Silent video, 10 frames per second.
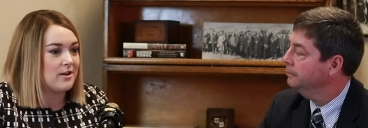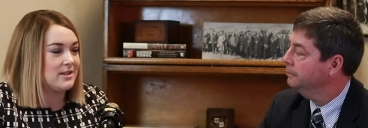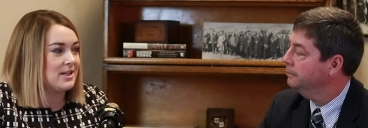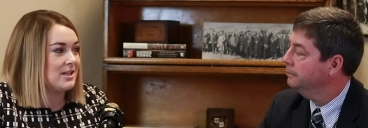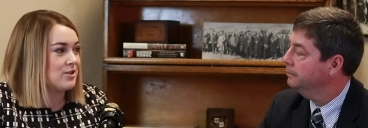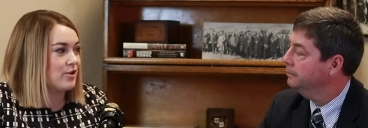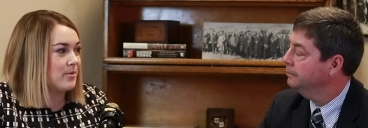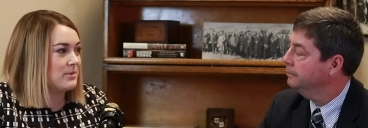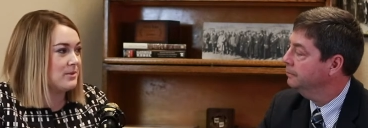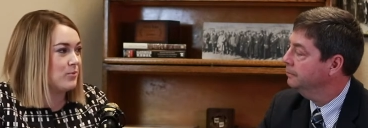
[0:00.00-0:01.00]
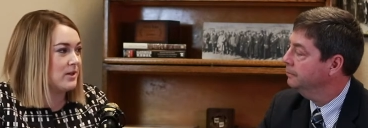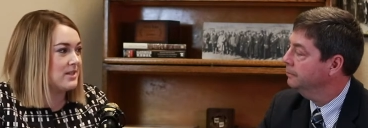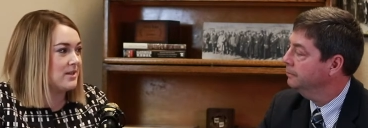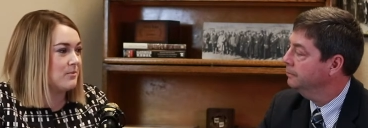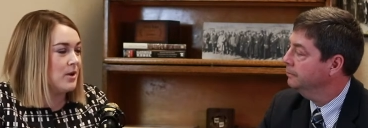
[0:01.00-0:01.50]
Speaker 1: hard in the interim to bring
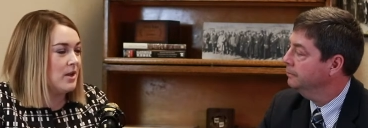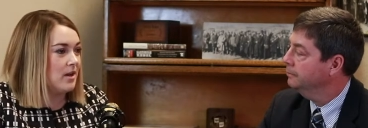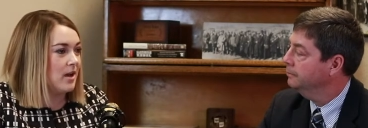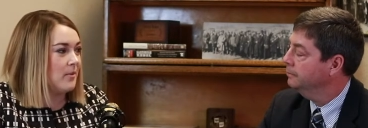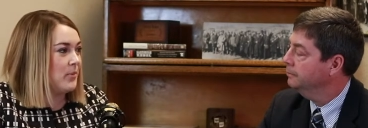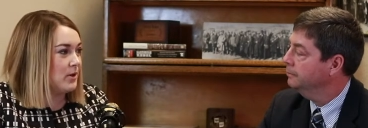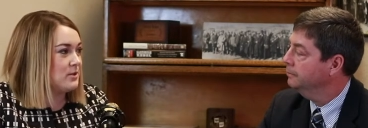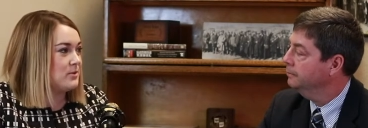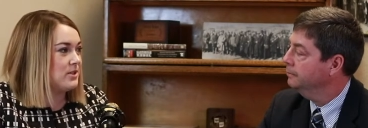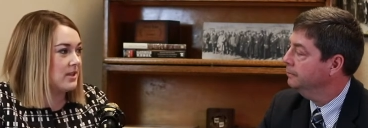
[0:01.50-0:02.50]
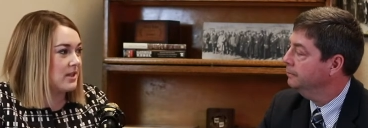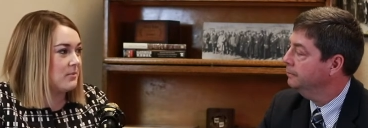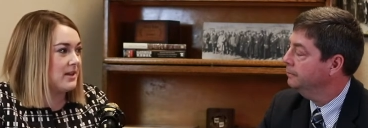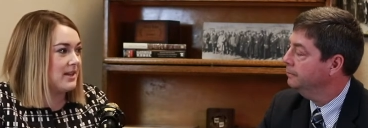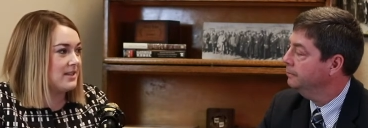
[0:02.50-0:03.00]
some uh, bills to the
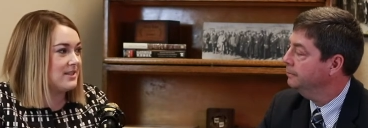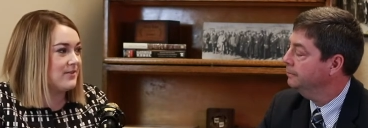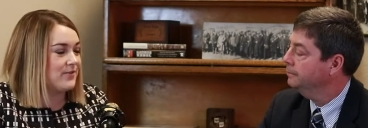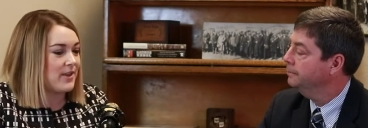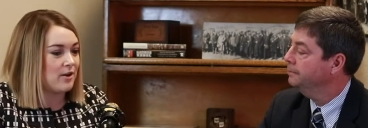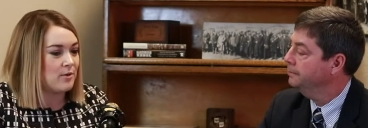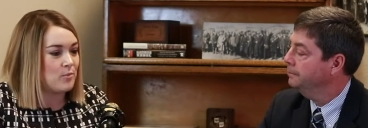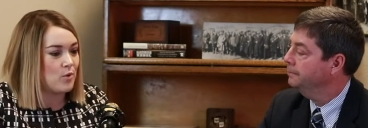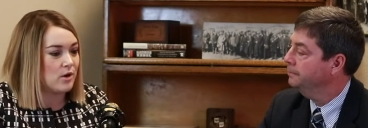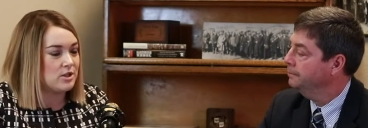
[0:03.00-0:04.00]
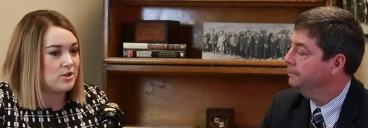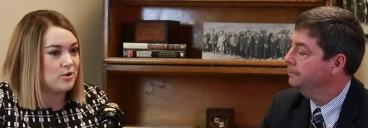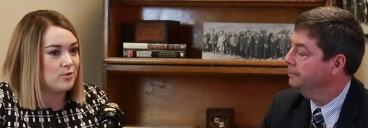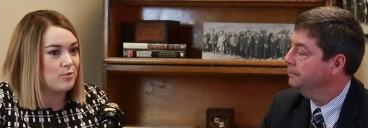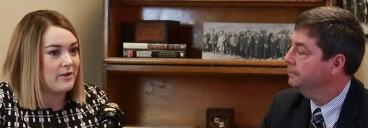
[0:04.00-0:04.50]
committees that are important
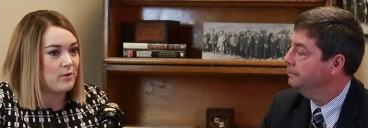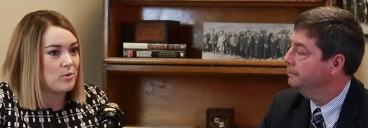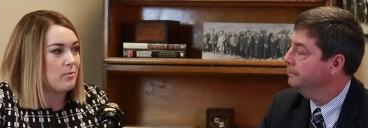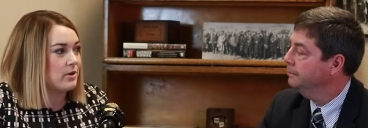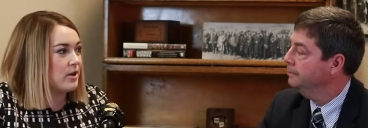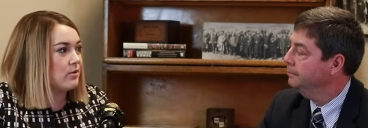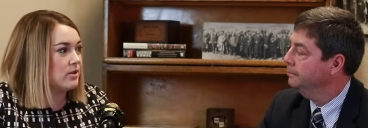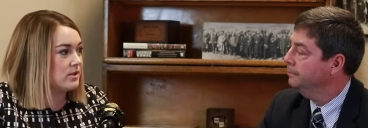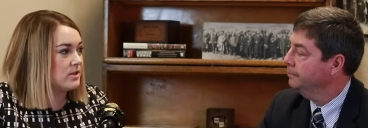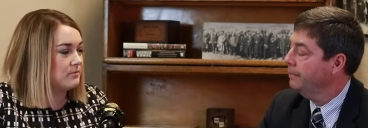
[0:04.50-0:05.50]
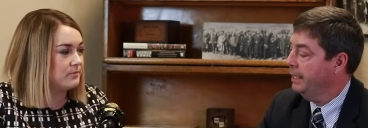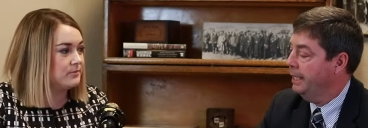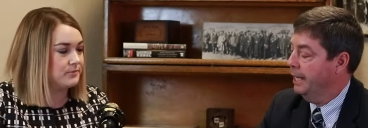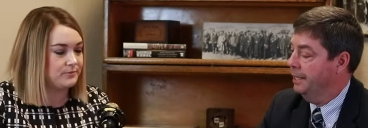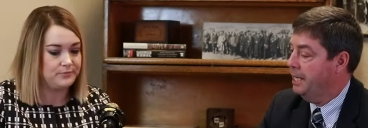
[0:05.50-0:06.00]
to private property owners.
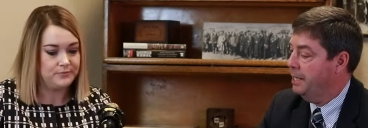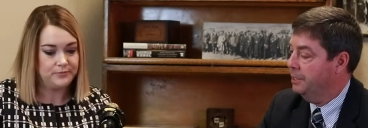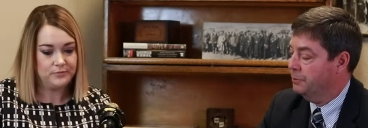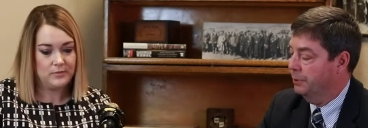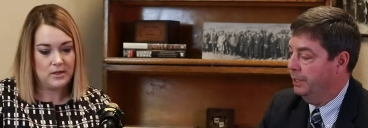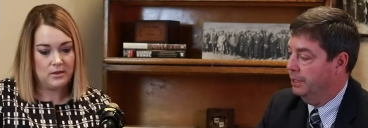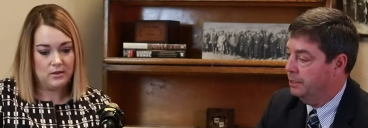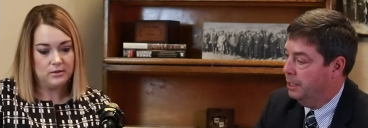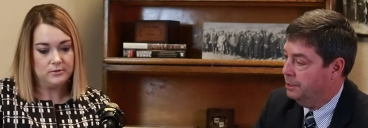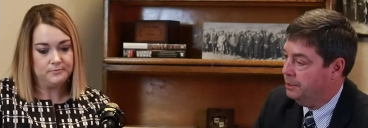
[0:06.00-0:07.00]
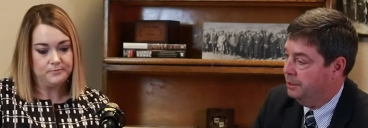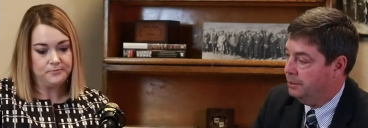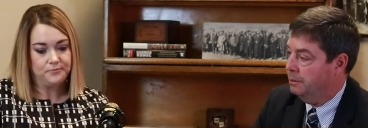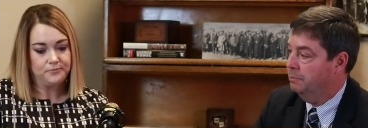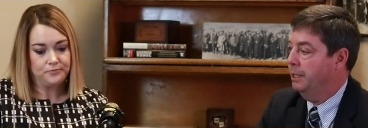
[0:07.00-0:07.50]
Speaker 2: Yeah, and that is really a
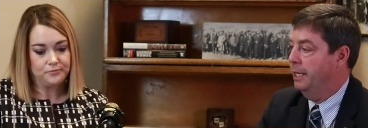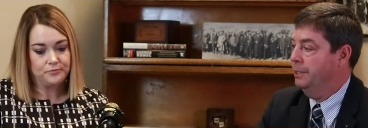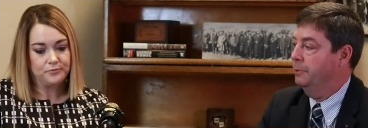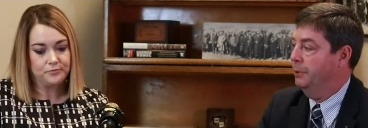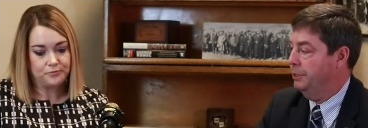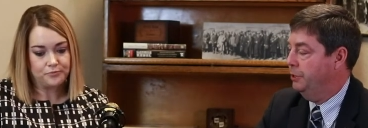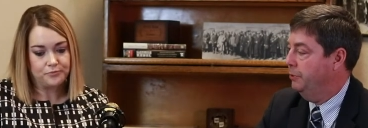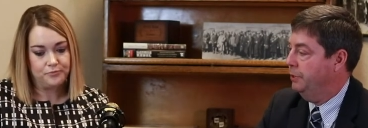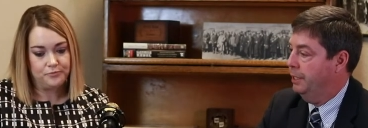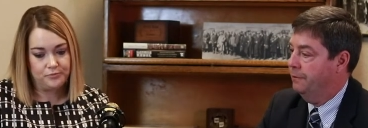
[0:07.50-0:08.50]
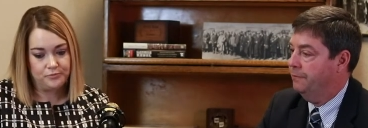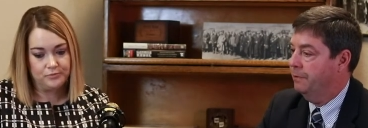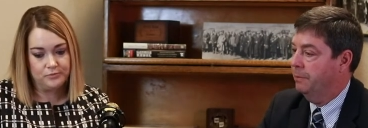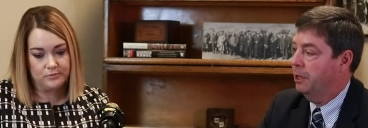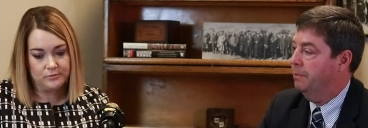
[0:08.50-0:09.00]
constant complaint that we do get
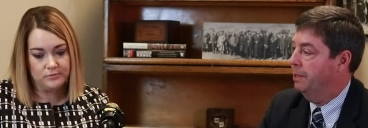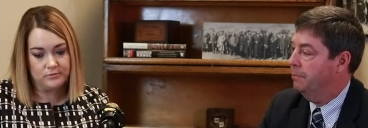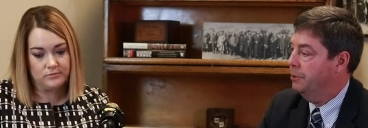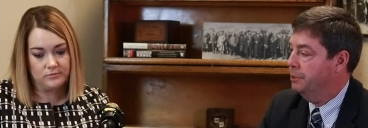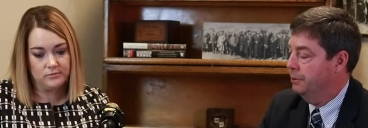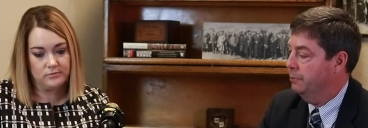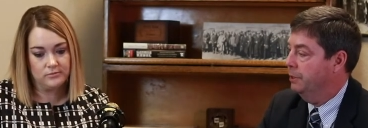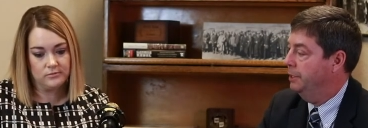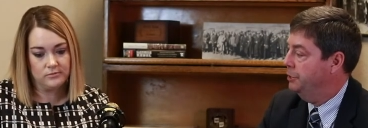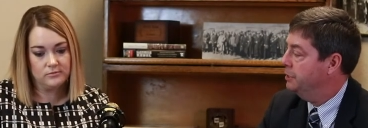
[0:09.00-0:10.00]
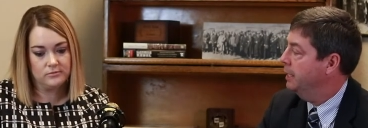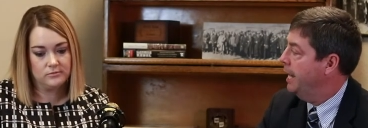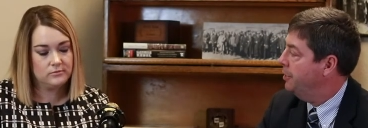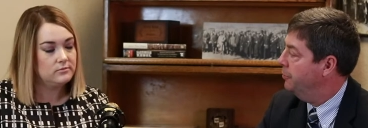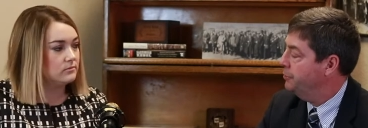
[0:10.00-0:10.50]
from our members and really just
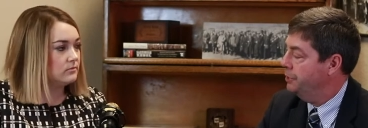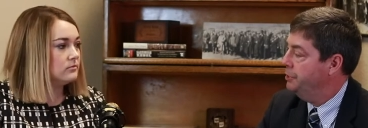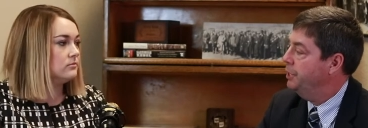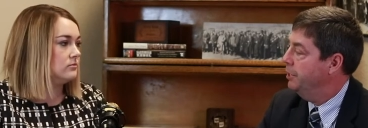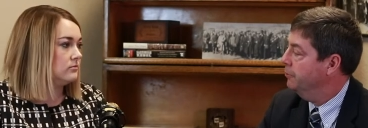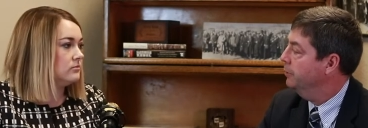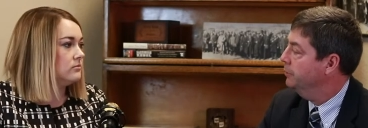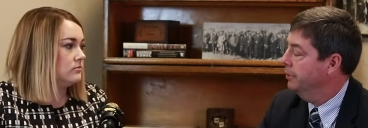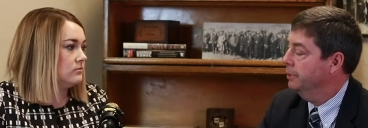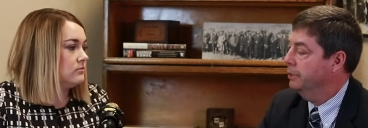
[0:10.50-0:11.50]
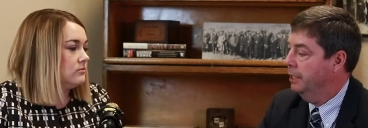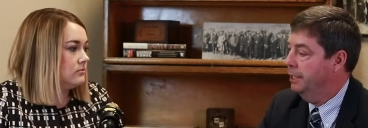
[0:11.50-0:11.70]
landowners in general during the